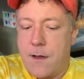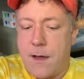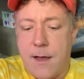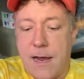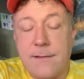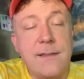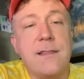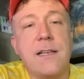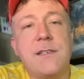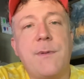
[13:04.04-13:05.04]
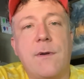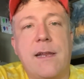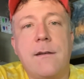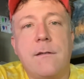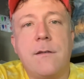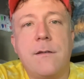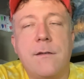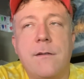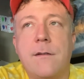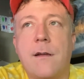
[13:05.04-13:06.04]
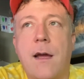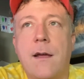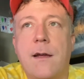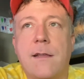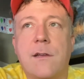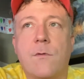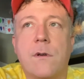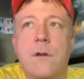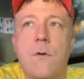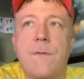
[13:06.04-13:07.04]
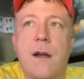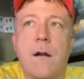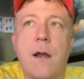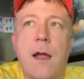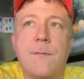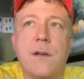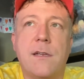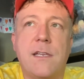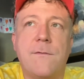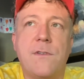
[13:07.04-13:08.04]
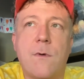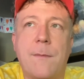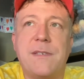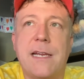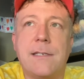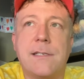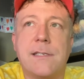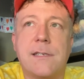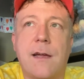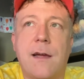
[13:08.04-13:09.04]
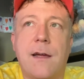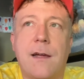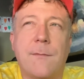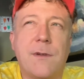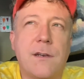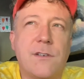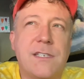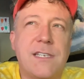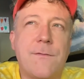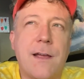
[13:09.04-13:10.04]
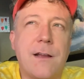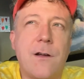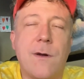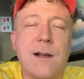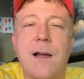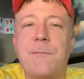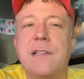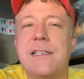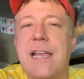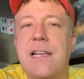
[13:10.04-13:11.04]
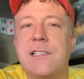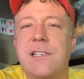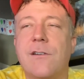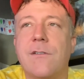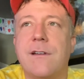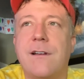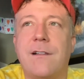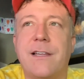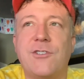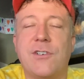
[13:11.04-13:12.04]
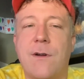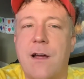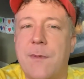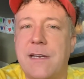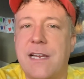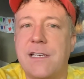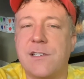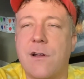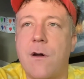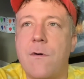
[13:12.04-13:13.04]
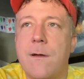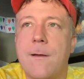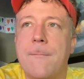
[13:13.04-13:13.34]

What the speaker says: I think that's about it. I think we're going to go there. I'm going to give you updates. I'm going to see if I can go a couple of days here, and I'll let you know how my days go.